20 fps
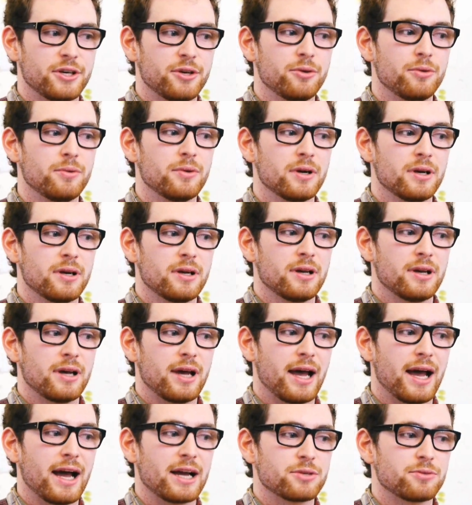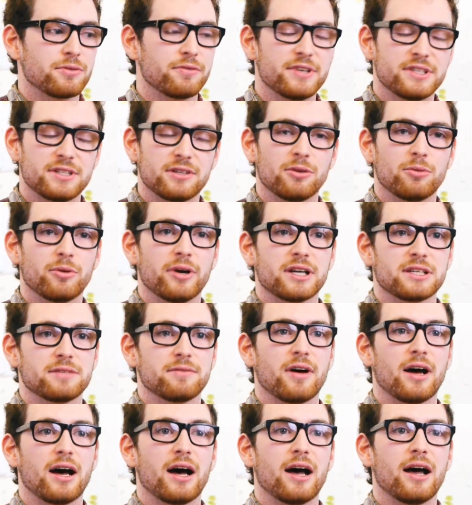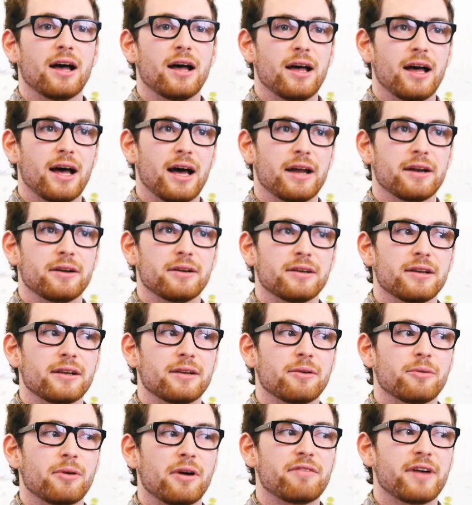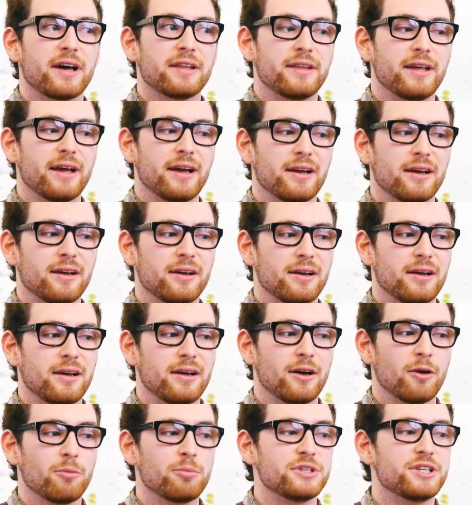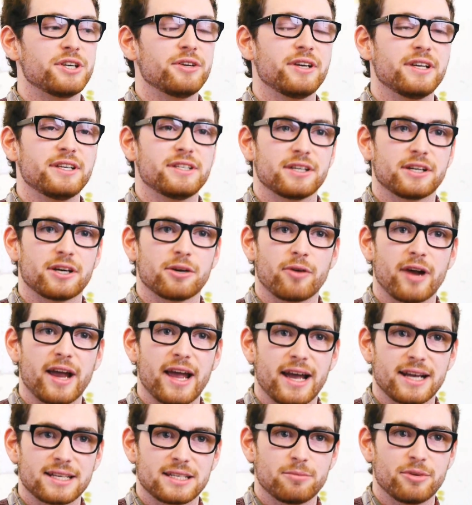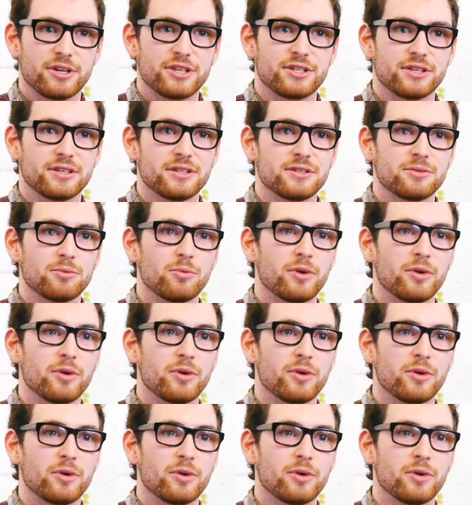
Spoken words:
to actual physical works of art, and I've had the opportunity to create exhibitions,